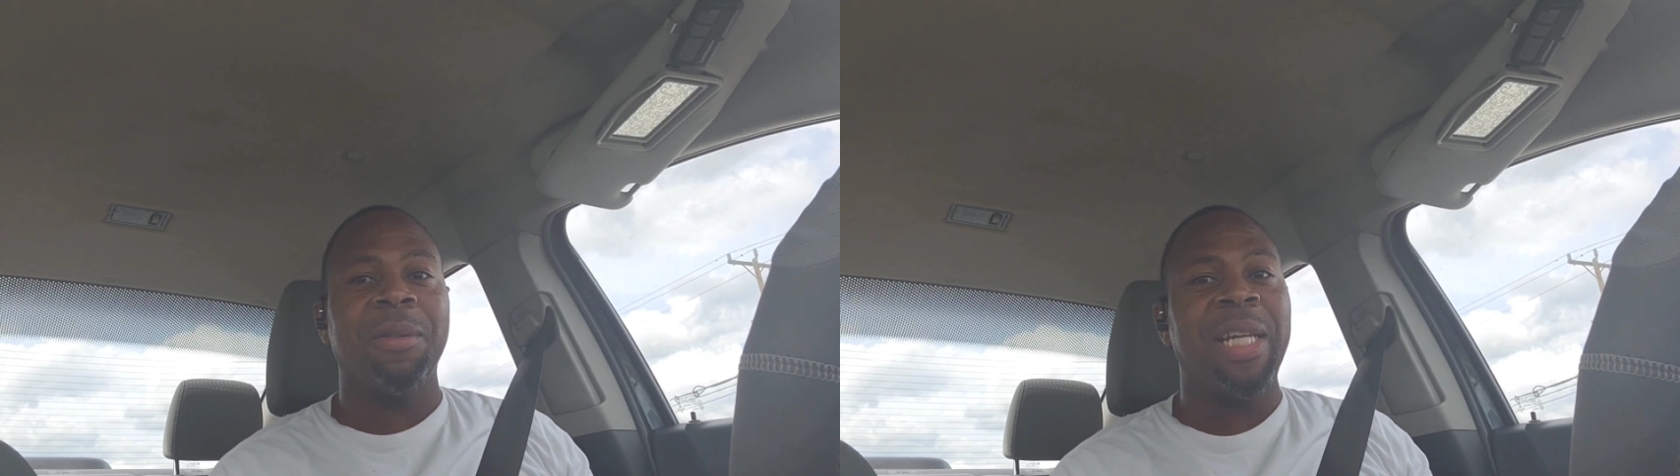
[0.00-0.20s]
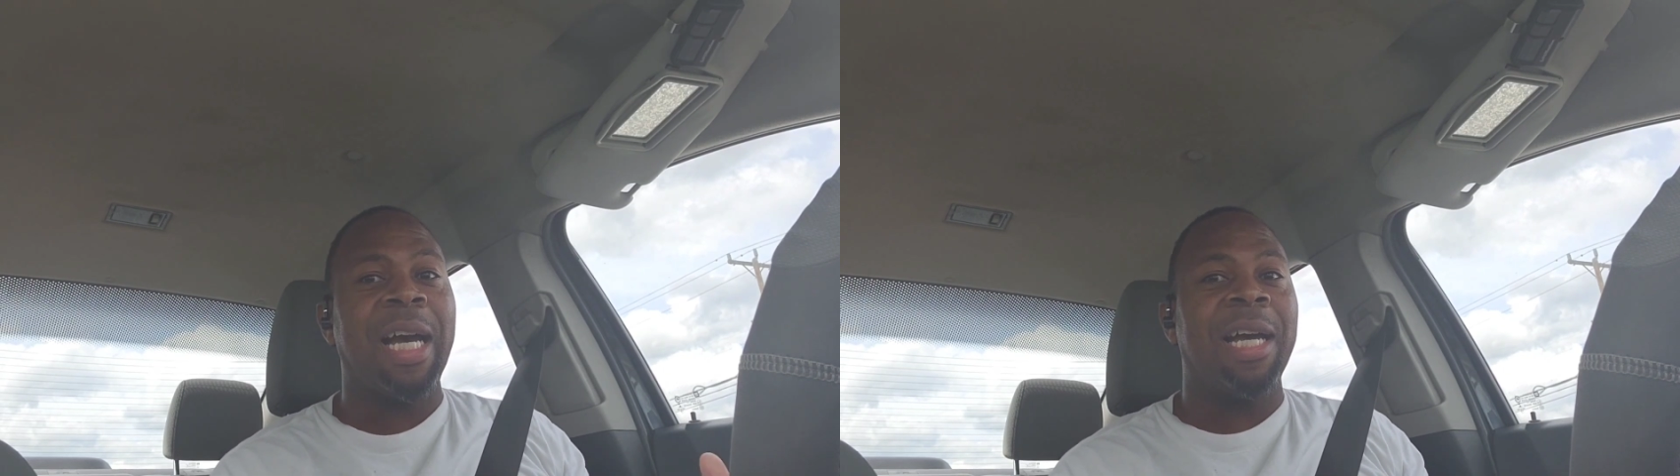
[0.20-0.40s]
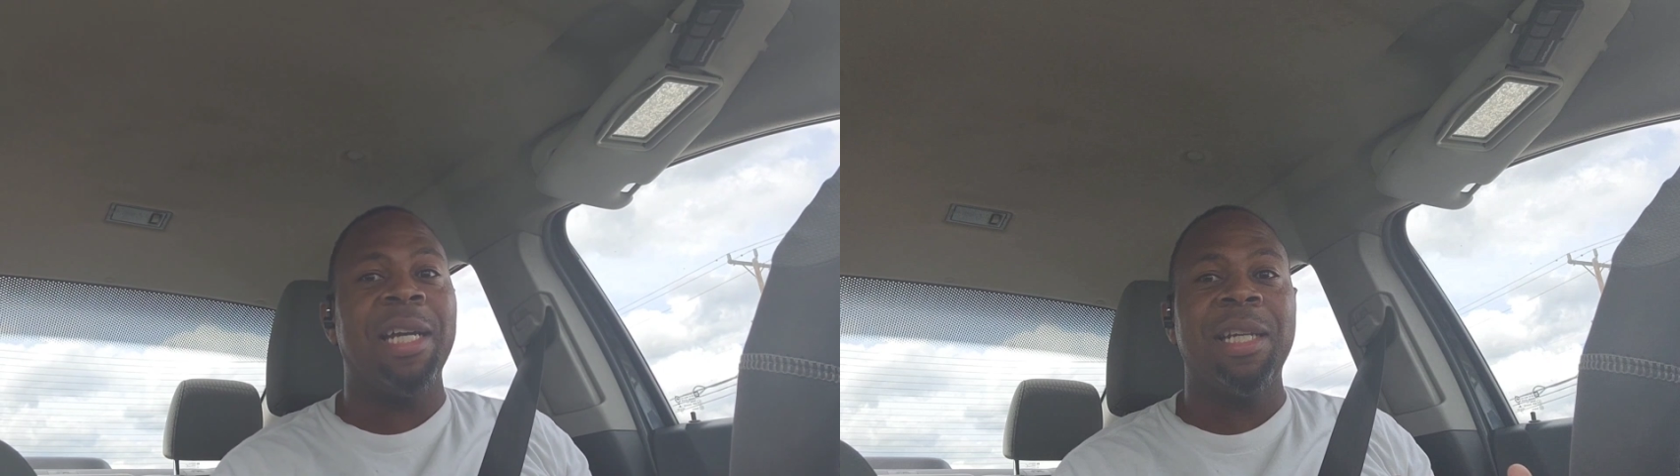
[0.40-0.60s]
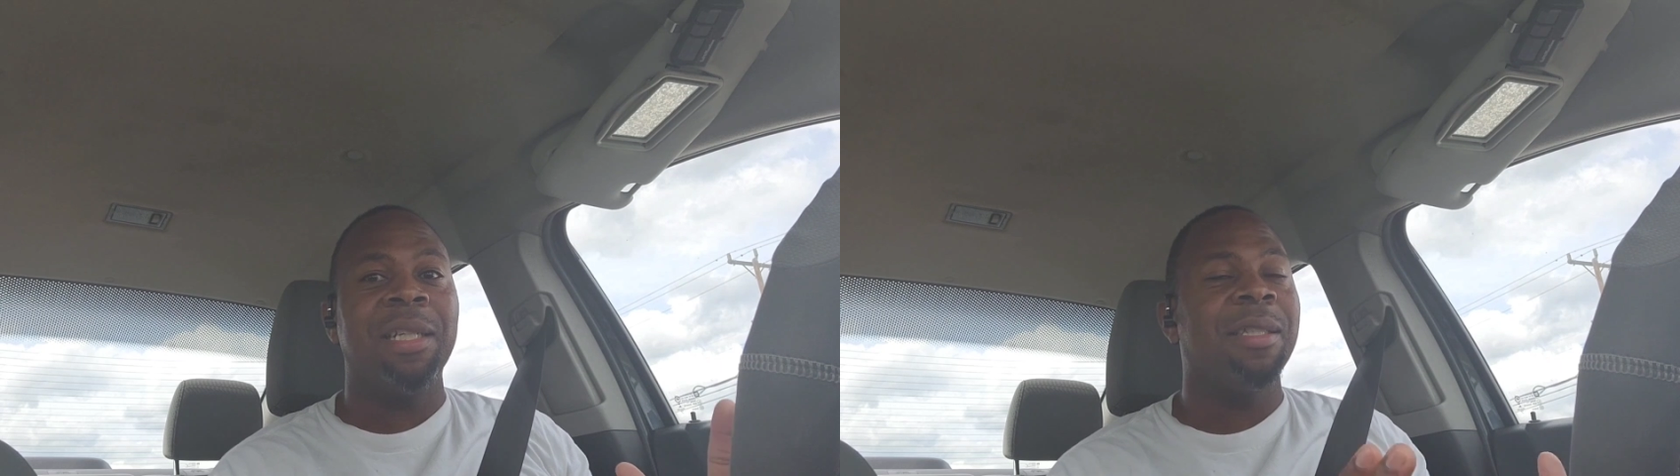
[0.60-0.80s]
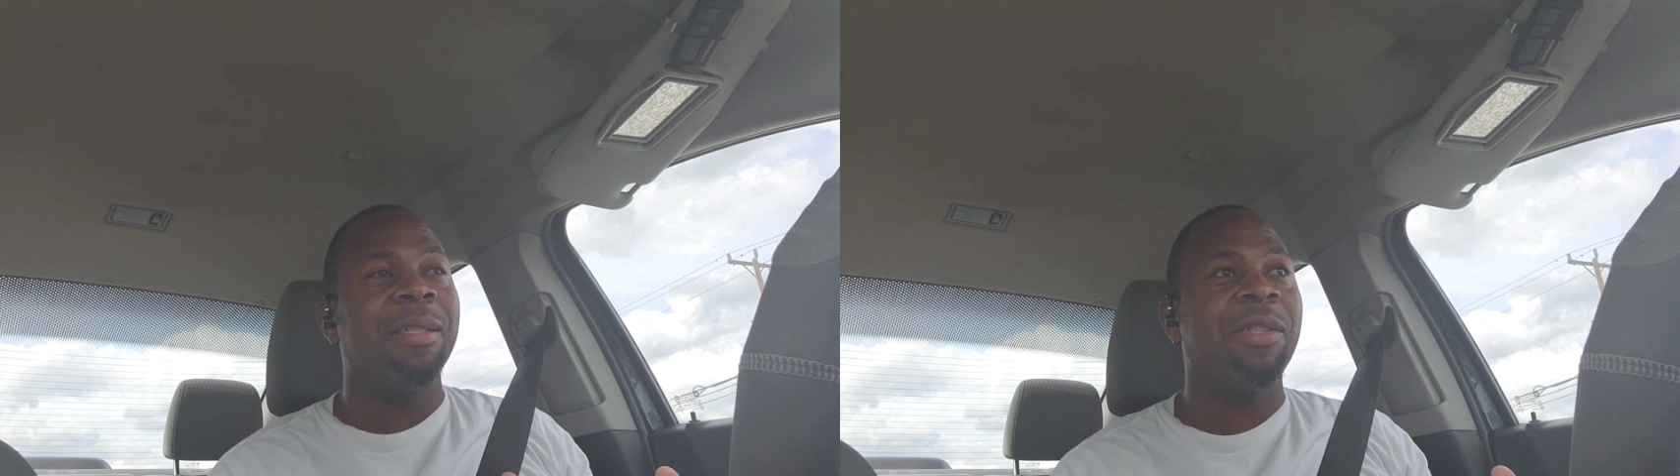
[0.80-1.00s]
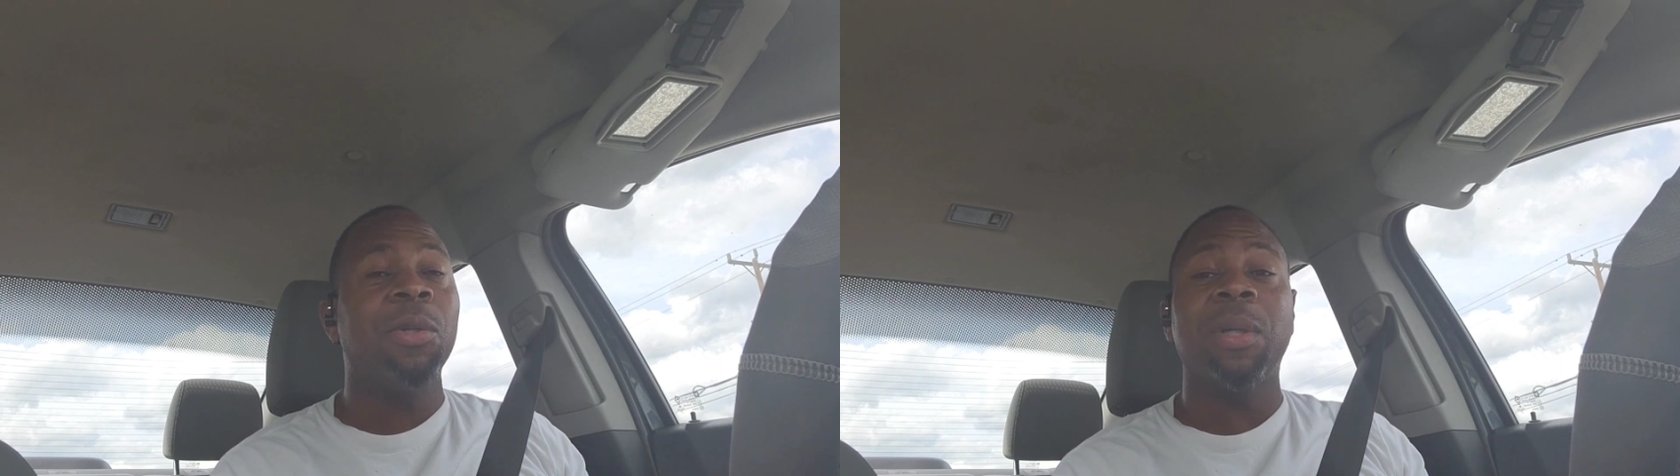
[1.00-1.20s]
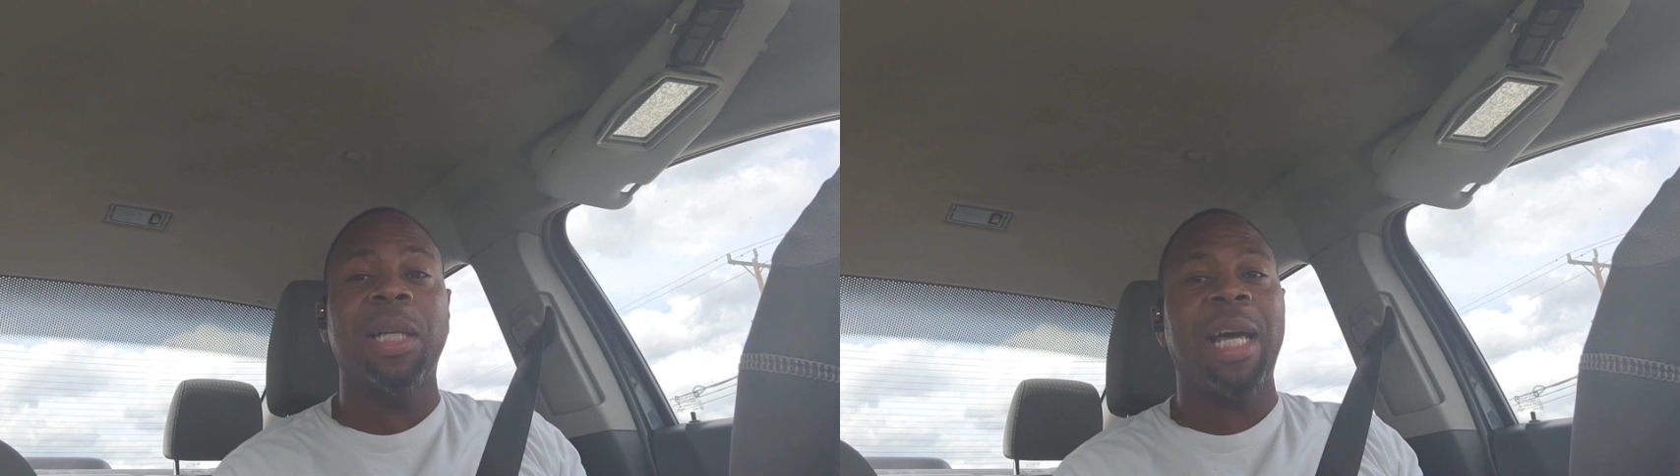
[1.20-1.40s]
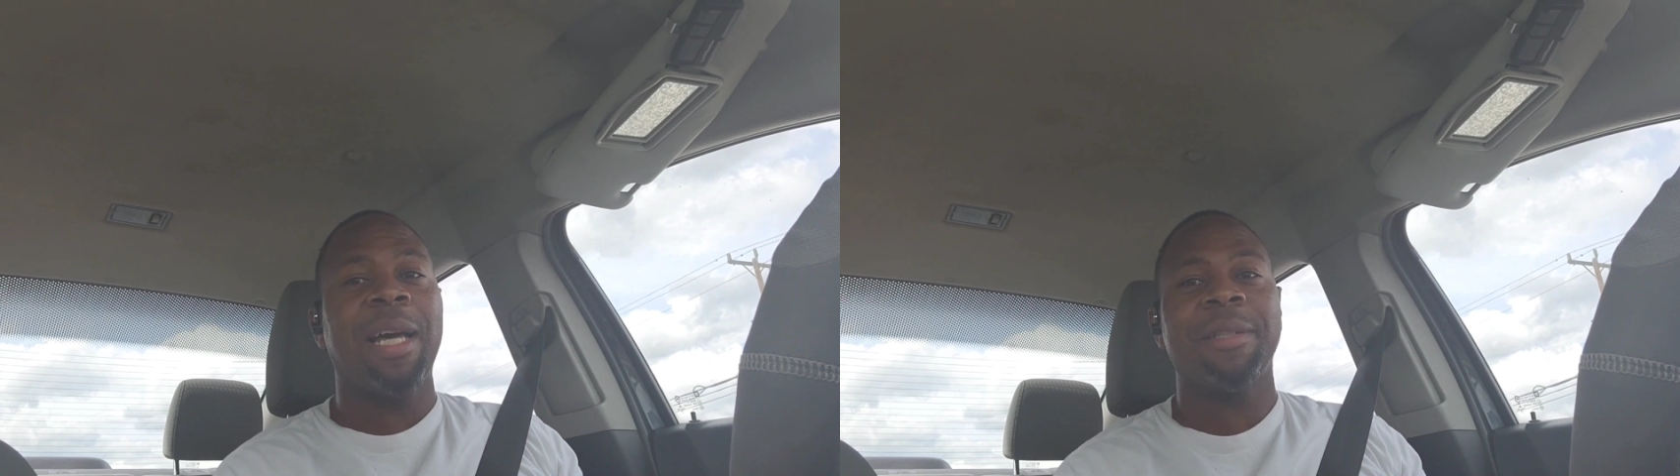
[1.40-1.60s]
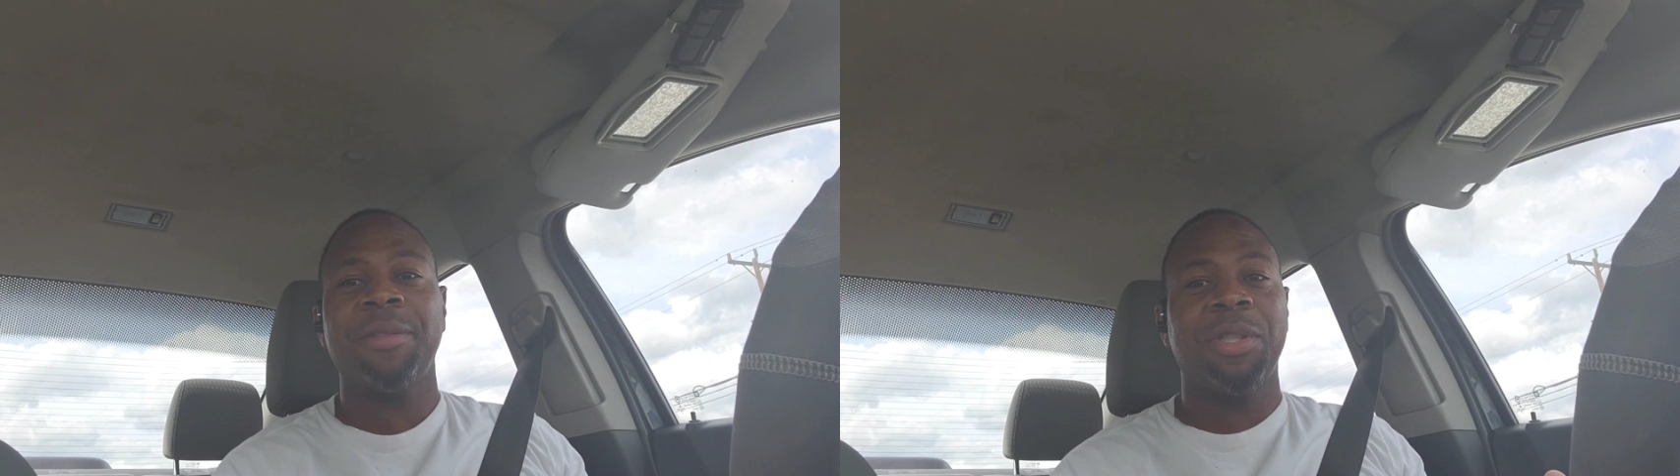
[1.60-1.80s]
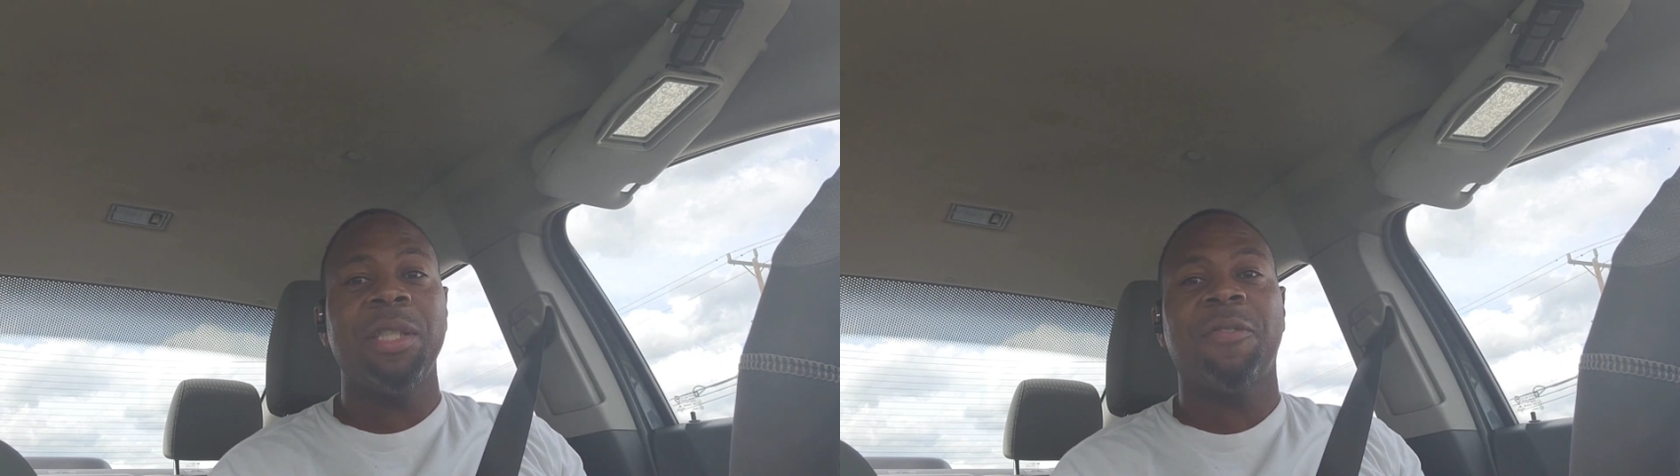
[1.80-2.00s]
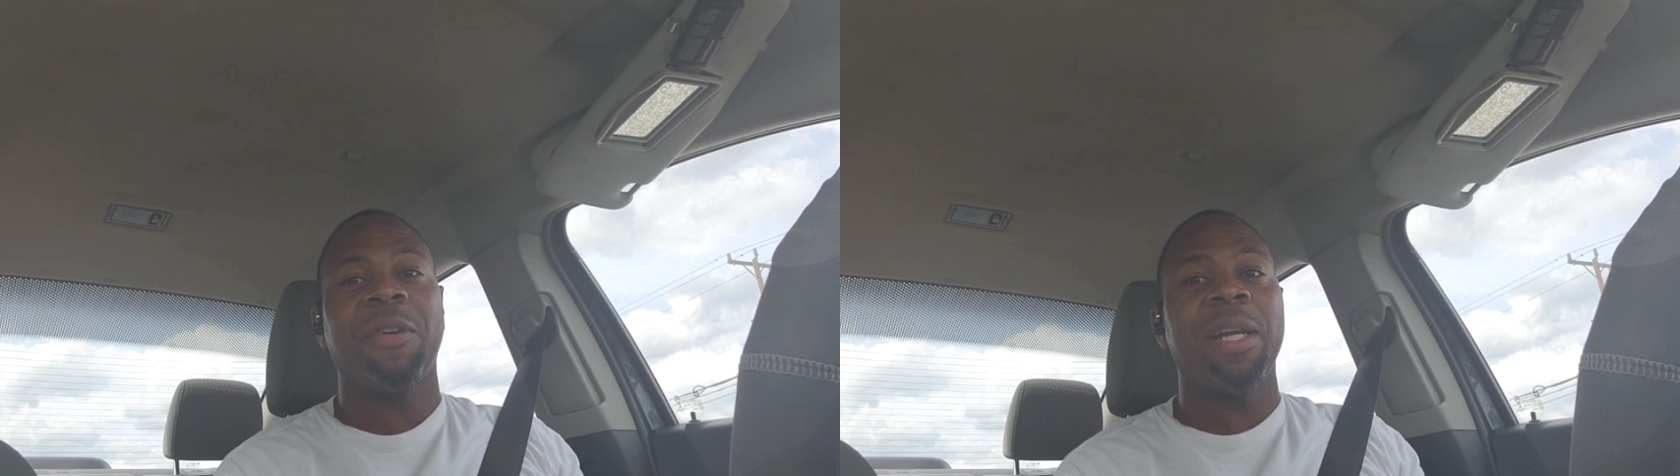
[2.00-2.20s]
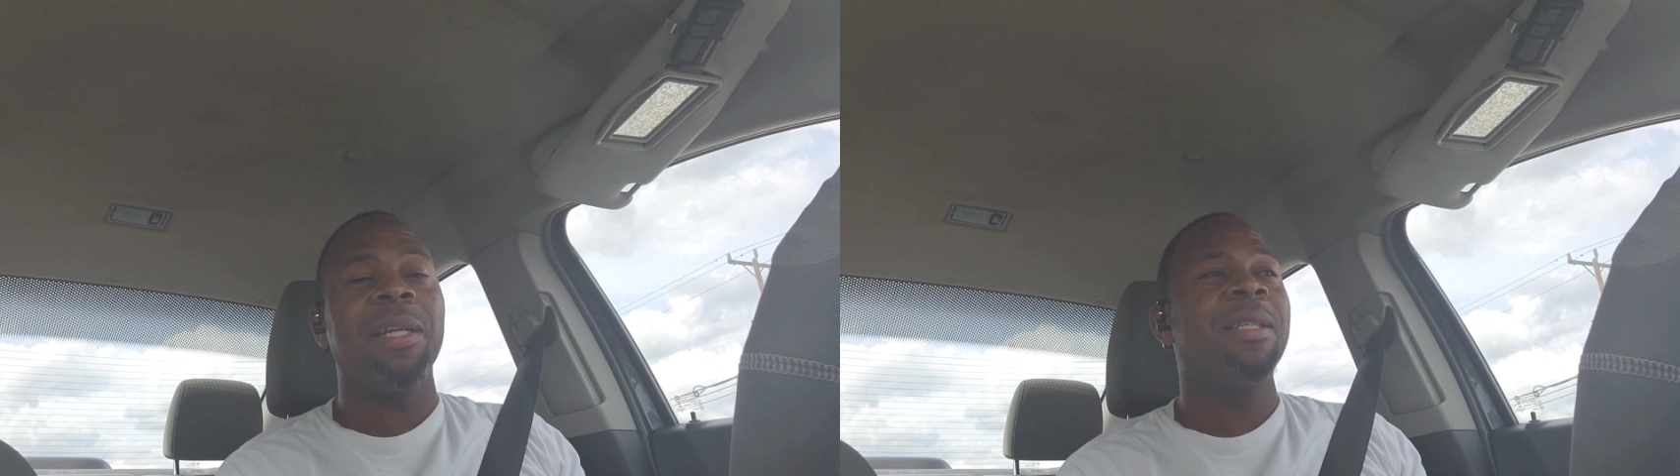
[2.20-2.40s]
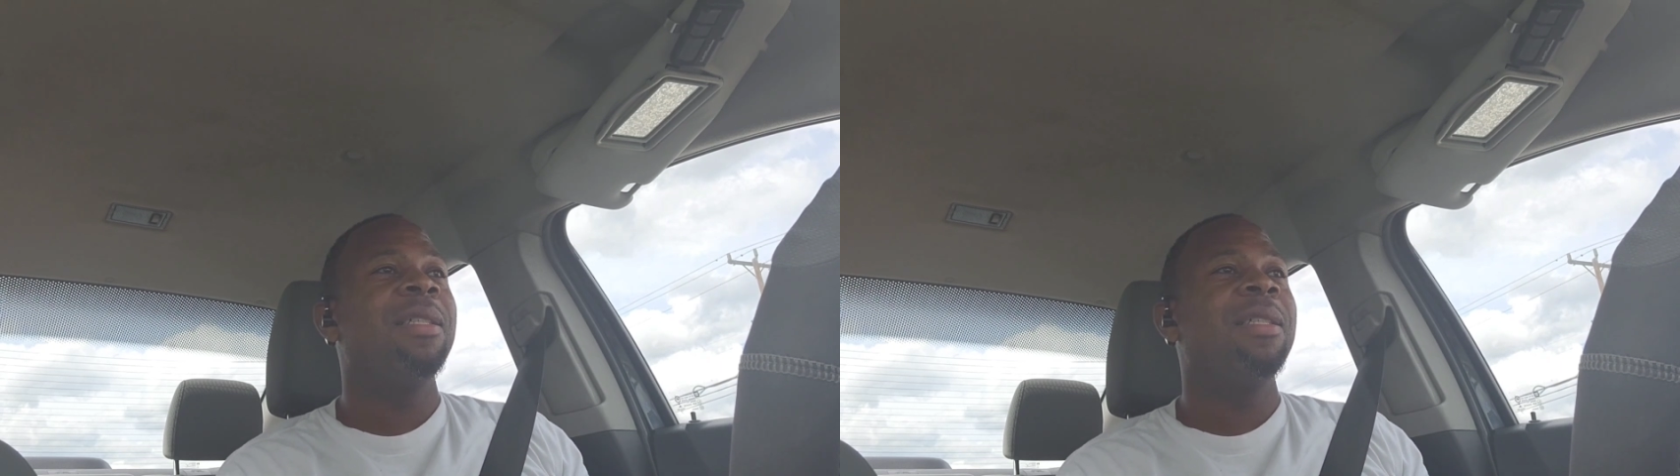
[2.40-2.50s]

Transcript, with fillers: nine and two o'clock, she's free.